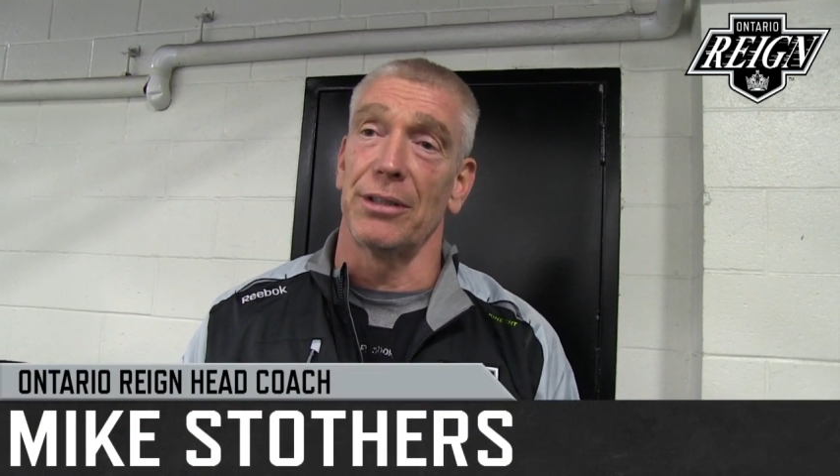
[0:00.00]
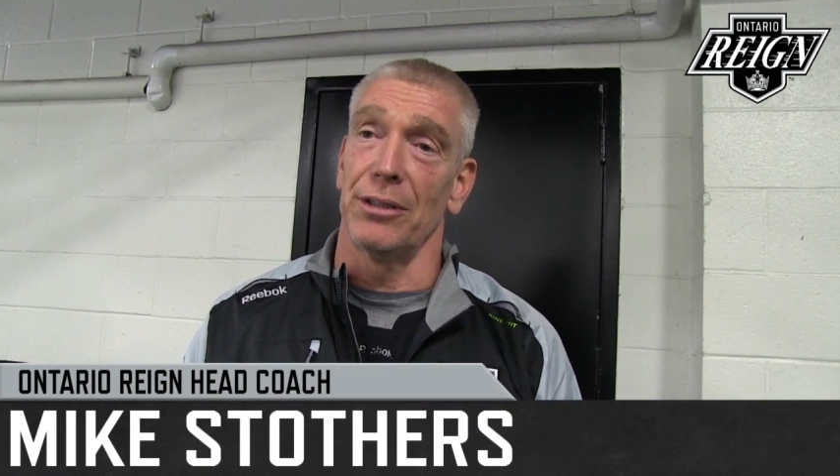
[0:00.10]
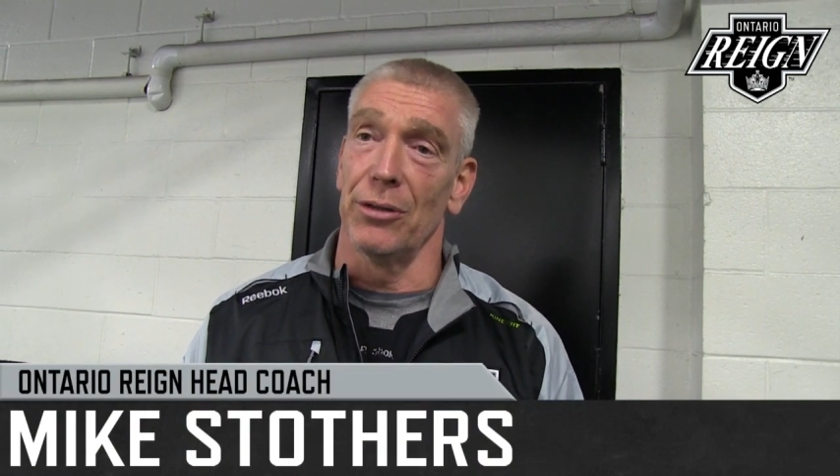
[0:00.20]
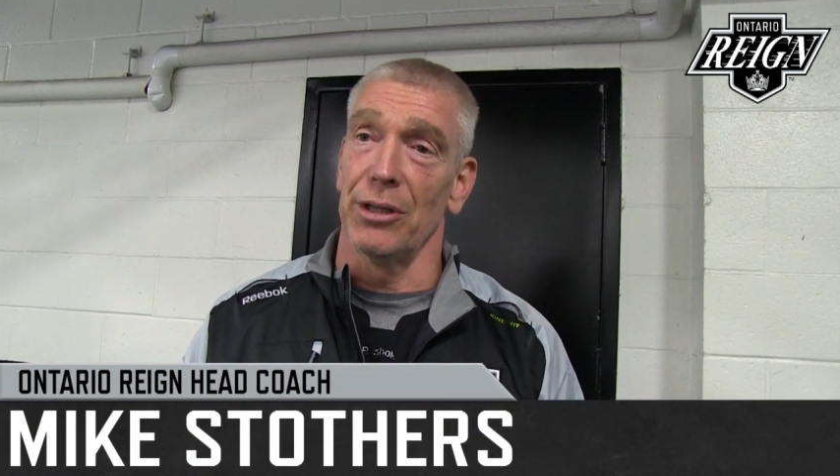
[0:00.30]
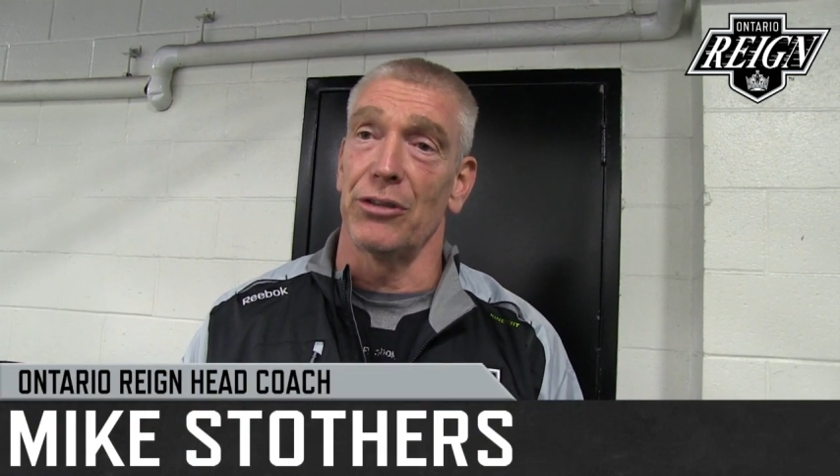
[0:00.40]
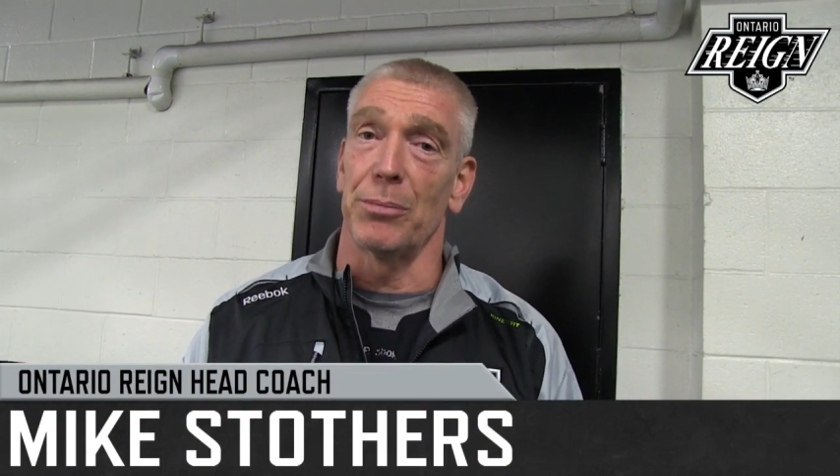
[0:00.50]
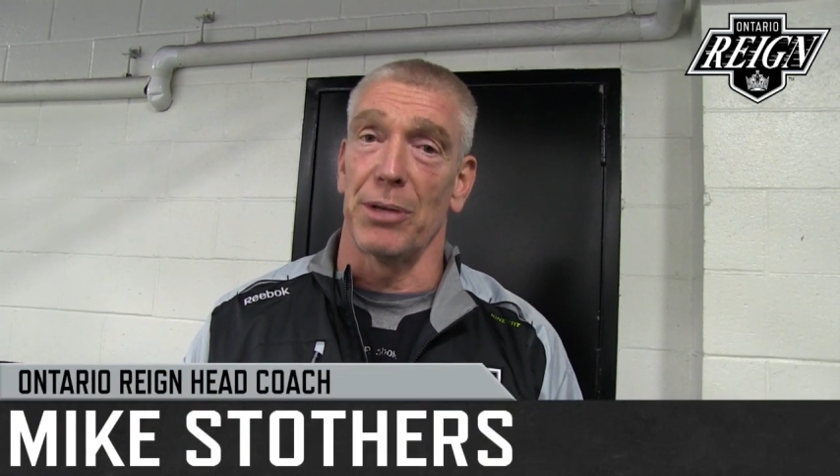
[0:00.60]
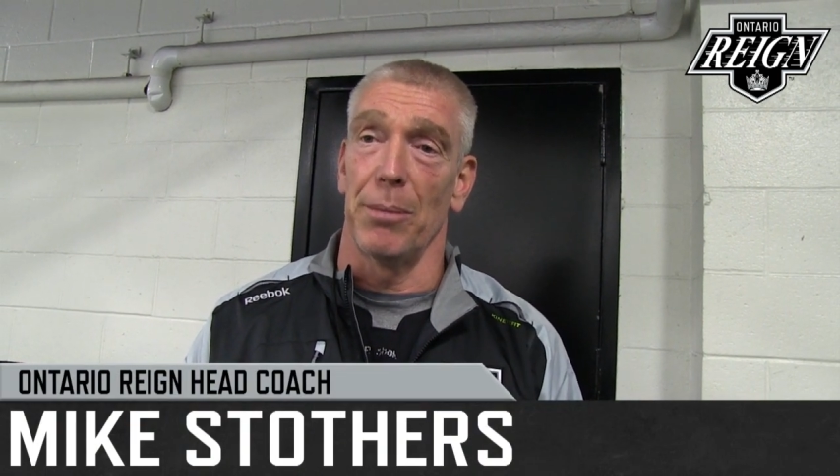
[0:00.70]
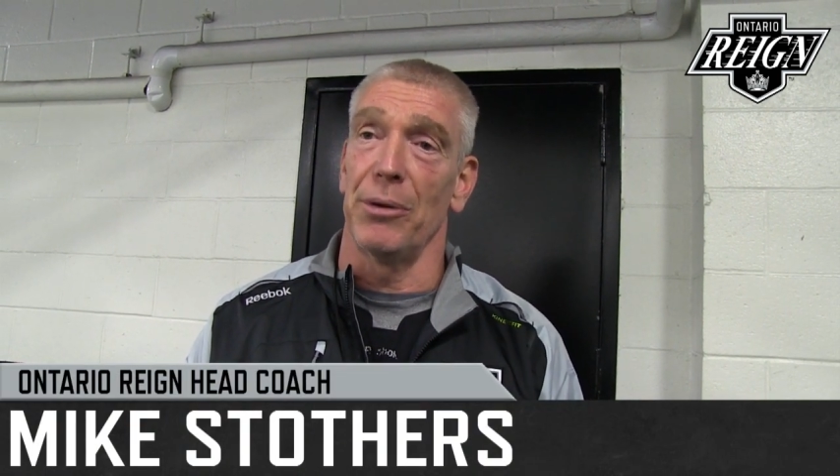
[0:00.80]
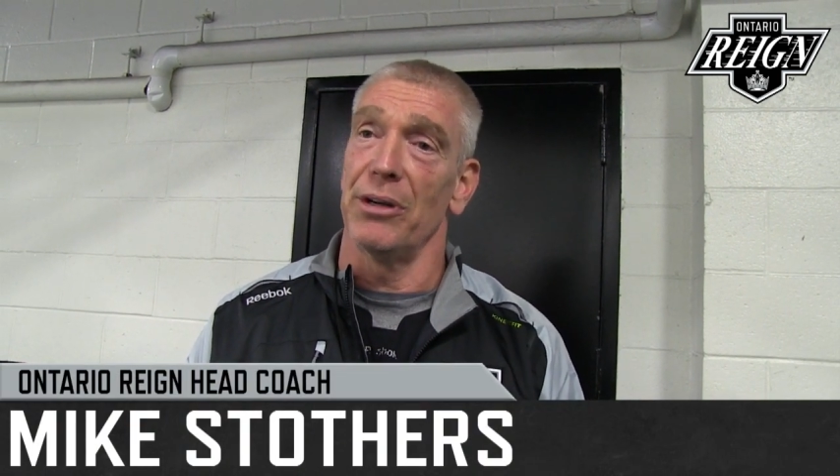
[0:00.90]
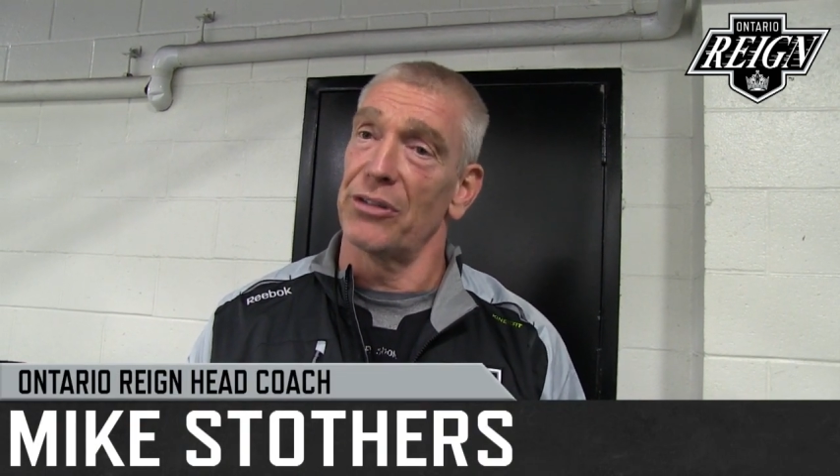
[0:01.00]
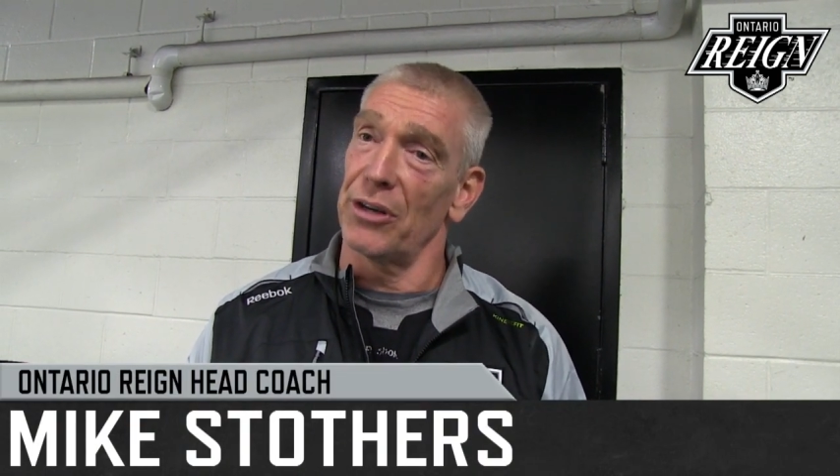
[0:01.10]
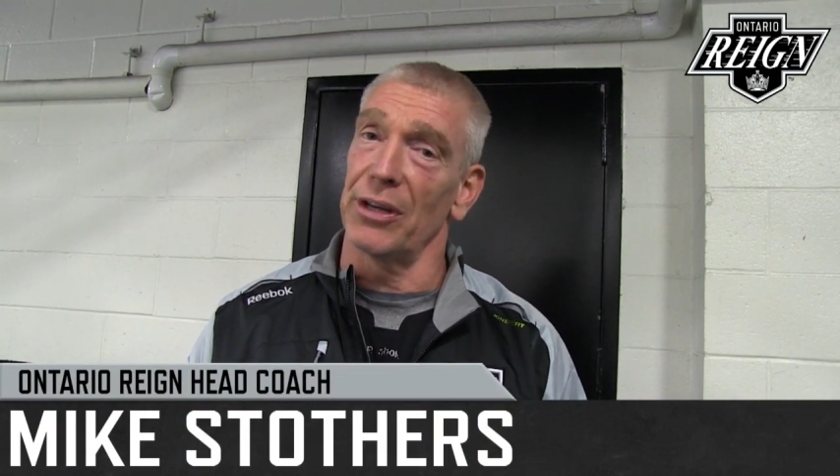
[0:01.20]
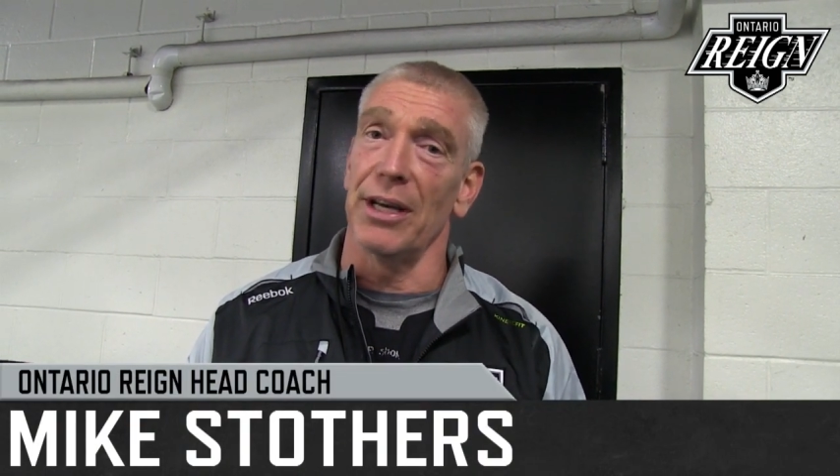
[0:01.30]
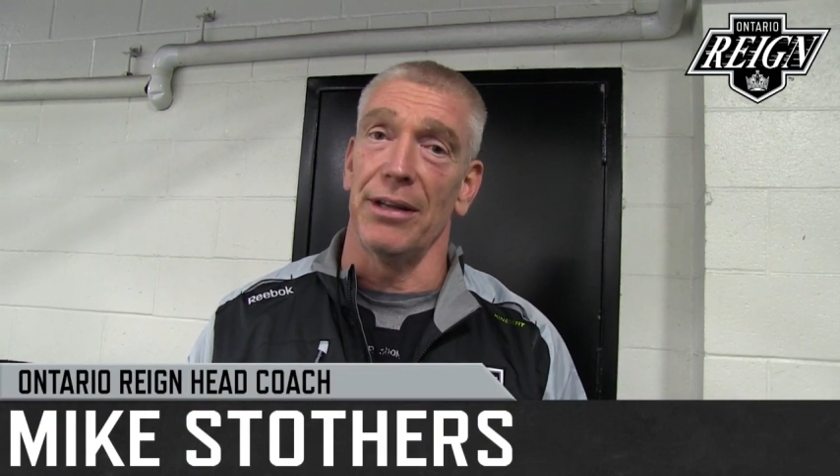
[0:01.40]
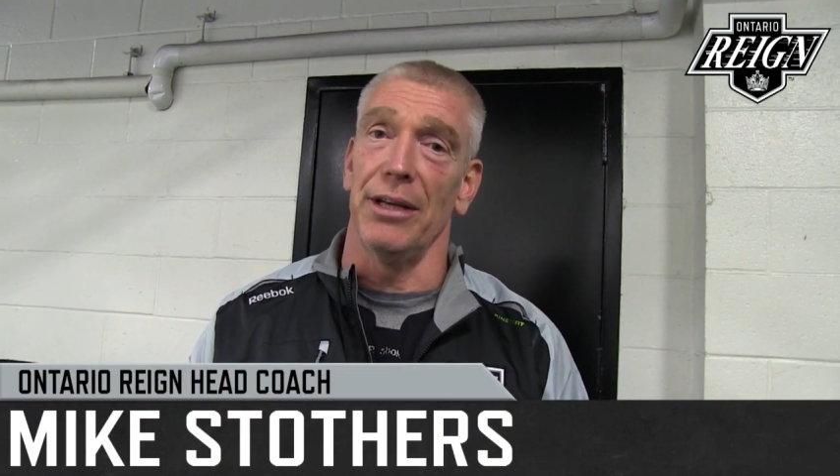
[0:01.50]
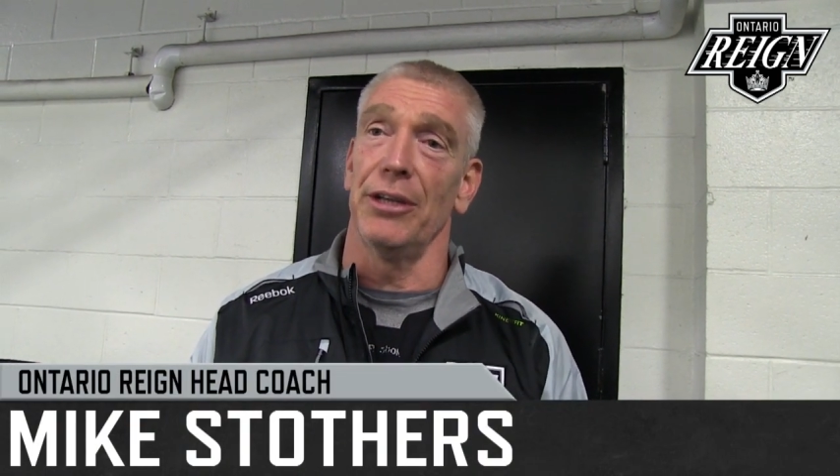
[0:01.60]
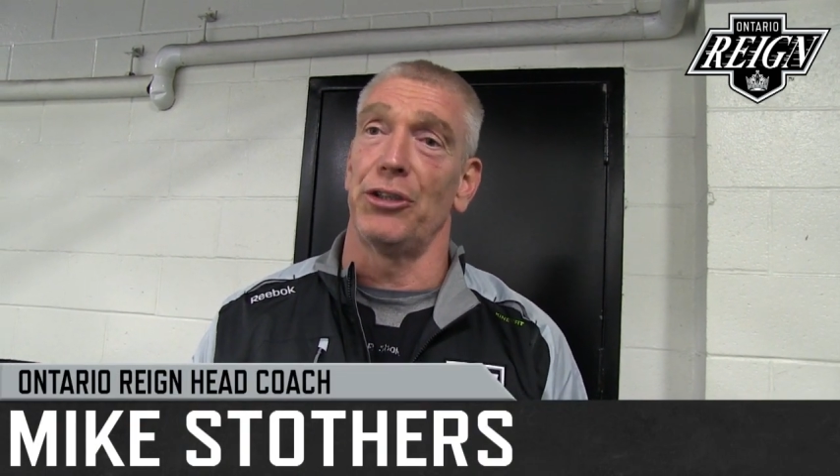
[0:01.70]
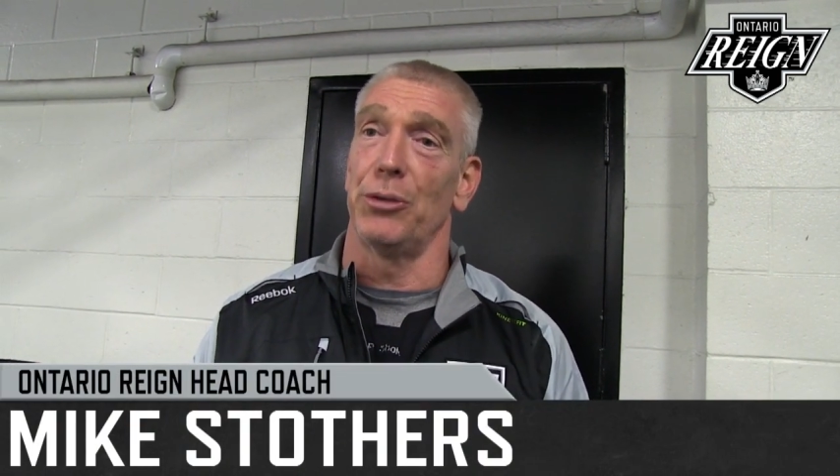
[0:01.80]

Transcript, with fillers: and early September, you start getting the itch.